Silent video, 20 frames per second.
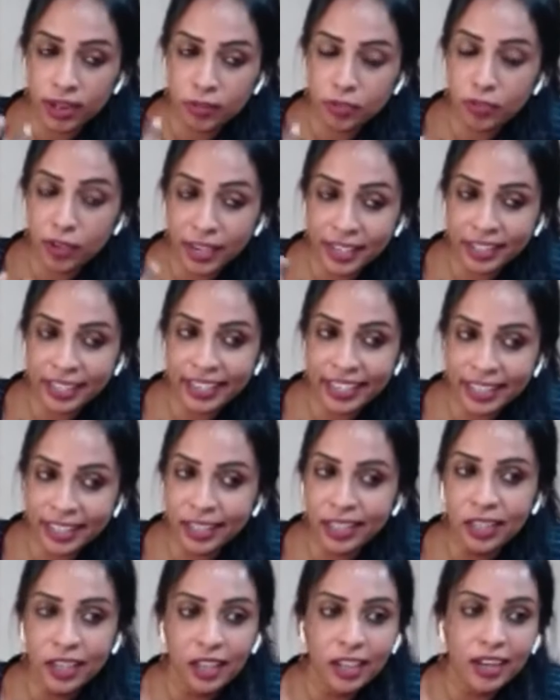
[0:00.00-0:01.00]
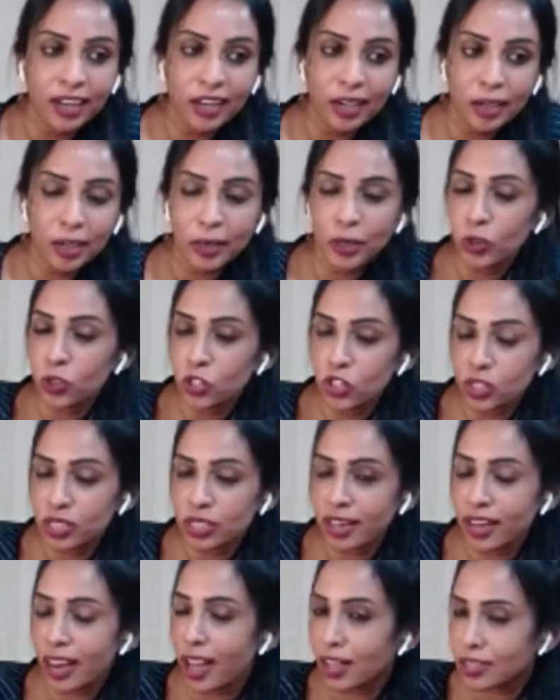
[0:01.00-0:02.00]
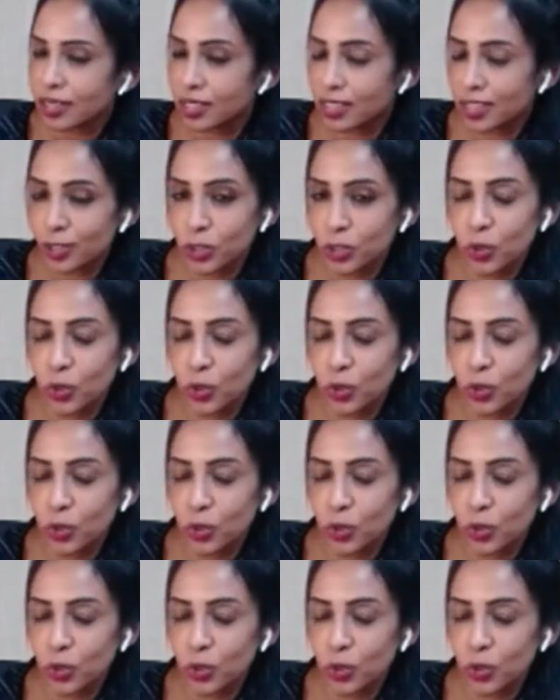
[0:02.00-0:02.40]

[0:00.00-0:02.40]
finally, just last